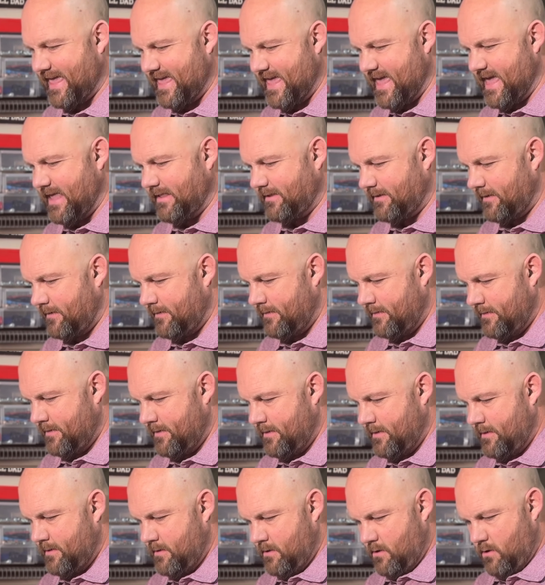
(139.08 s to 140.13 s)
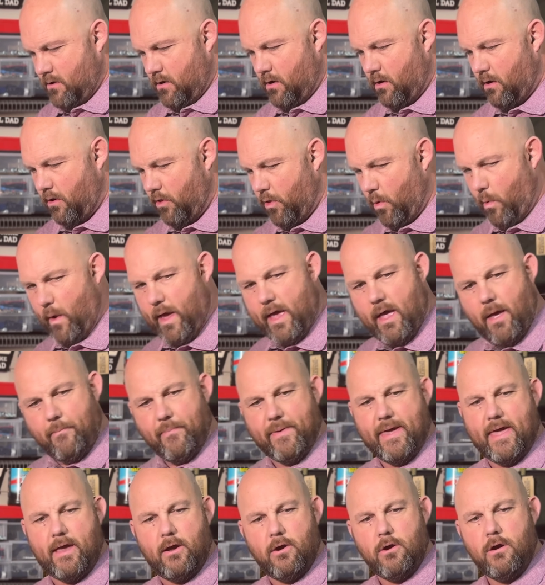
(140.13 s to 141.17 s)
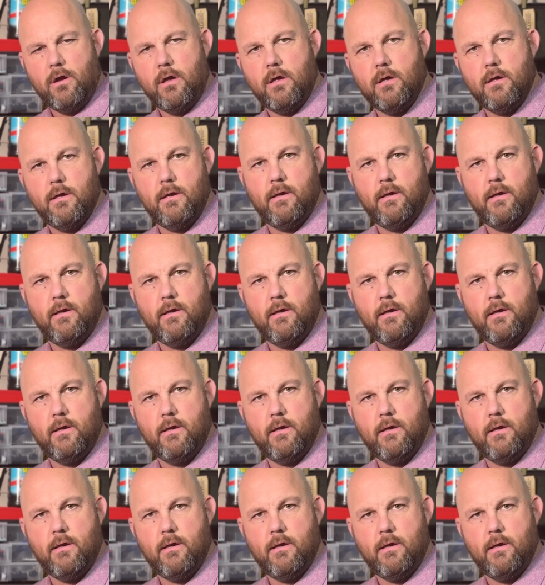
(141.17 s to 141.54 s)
heat all the way up here.